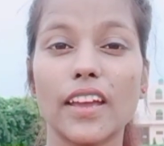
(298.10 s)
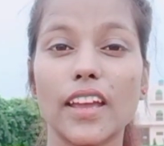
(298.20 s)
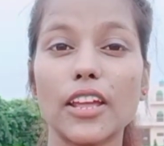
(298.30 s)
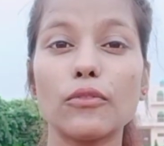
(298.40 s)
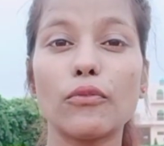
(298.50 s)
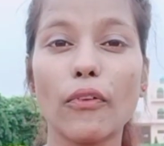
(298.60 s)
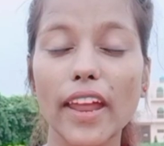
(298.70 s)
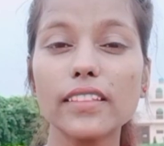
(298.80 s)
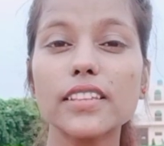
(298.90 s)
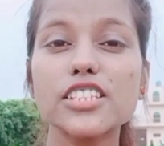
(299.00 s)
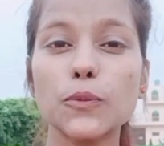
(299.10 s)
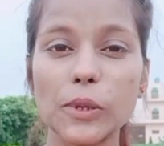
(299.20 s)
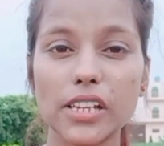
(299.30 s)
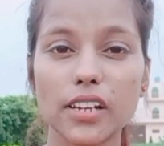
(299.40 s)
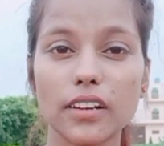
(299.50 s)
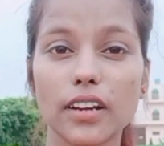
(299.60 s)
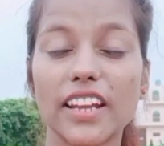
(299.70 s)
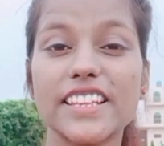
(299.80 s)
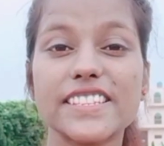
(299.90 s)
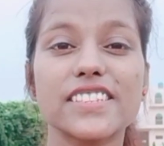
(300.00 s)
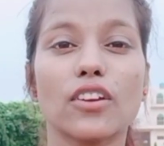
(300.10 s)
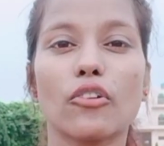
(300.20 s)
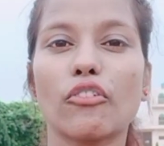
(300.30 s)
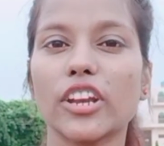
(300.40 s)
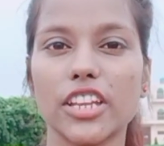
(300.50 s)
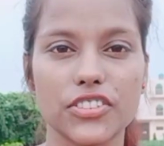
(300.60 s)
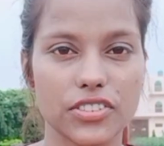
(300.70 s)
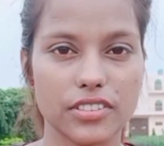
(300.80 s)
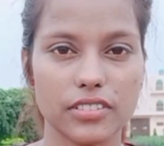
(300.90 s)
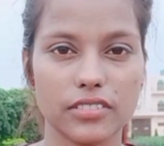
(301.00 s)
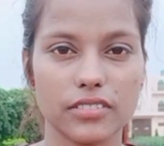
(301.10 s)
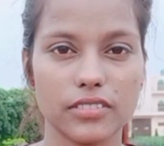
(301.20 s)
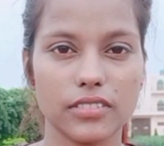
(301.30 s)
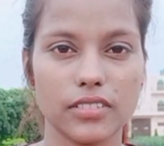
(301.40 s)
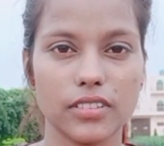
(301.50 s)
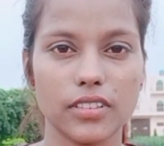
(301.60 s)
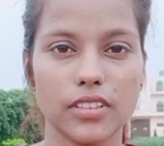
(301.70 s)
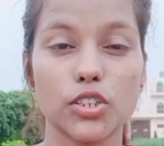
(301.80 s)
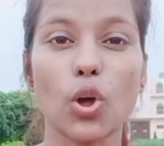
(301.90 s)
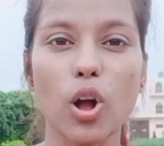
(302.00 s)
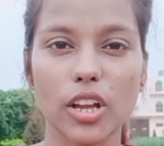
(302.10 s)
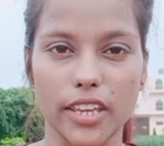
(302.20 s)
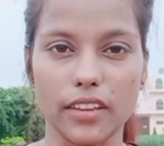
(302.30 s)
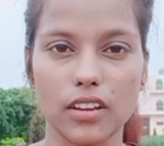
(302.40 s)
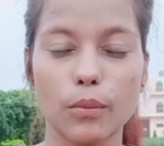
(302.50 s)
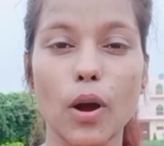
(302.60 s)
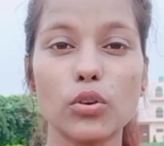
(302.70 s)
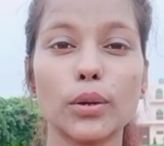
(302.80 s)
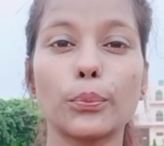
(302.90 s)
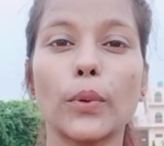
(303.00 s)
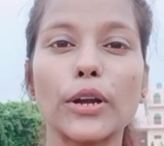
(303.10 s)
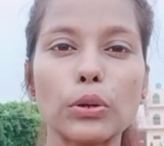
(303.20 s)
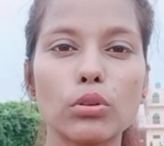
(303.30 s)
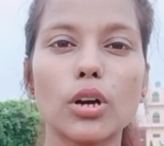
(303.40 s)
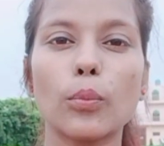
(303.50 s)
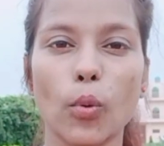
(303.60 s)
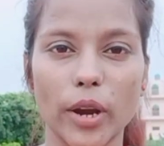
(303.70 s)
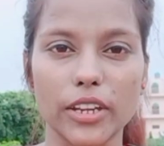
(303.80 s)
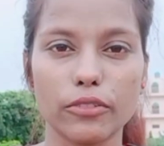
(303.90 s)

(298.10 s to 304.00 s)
And when the speaker is finished talking about a particular point,